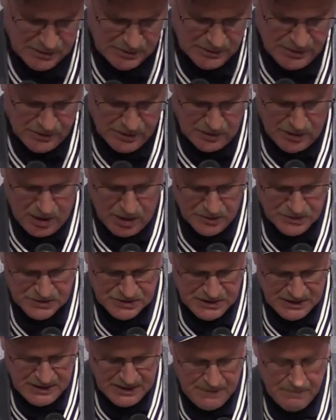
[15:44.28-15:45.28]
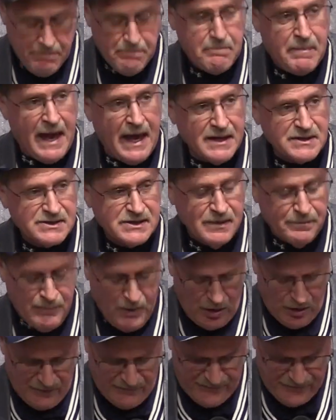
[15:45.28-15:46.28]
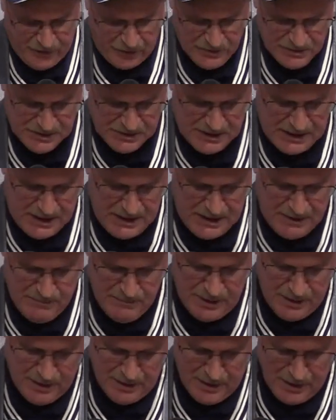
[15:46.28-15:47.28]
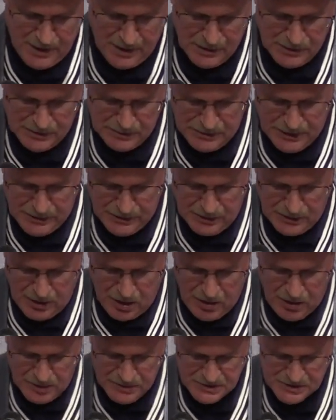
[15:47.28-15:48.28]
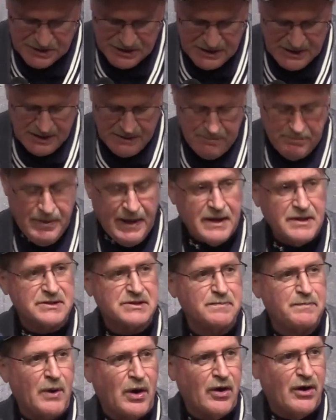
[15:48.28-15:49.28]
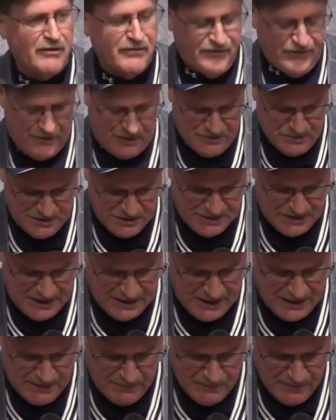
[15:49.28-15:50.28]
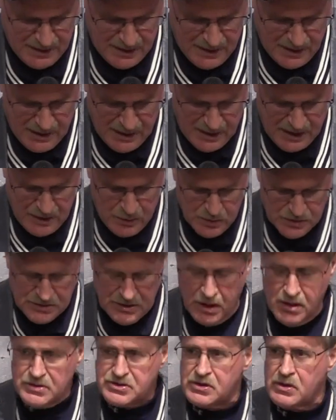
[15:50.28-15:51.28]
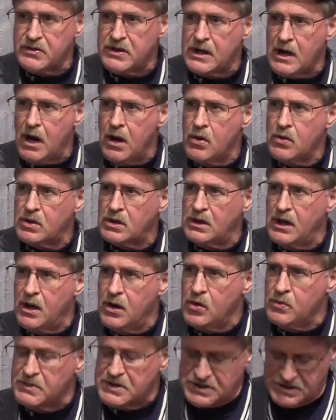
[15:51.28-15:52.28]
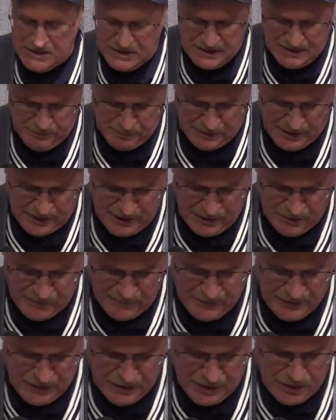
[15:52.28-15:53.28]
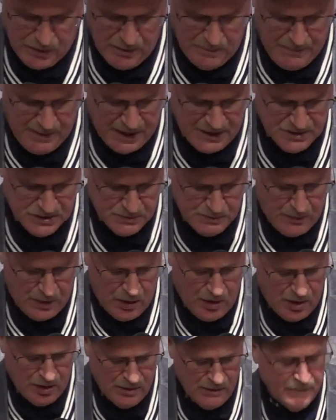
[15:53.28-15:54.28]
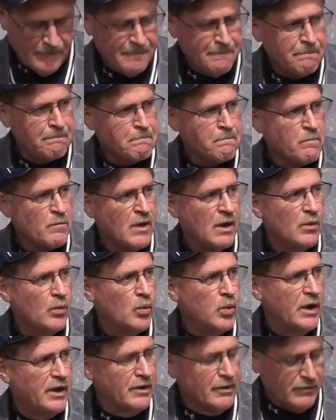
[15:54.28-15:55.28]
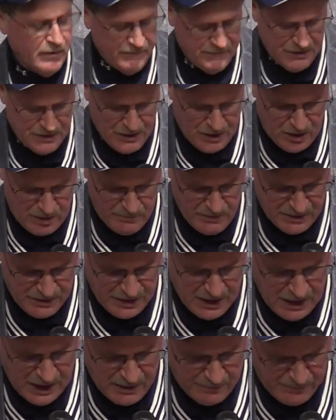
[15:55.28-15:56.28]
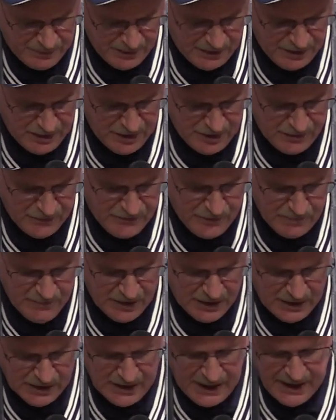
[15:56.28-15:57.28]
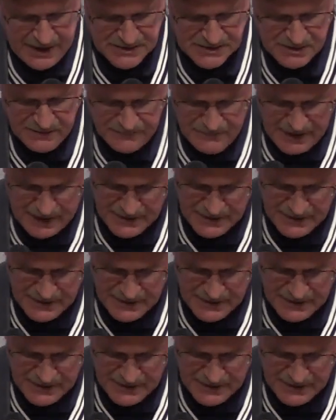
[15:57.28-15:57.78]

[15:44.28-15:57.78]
Little All City basketball first team, Little All City baseball first team. He was also the Oklahoma City Player of the Year in baseball, winner of the Dartmouth Cup from the class of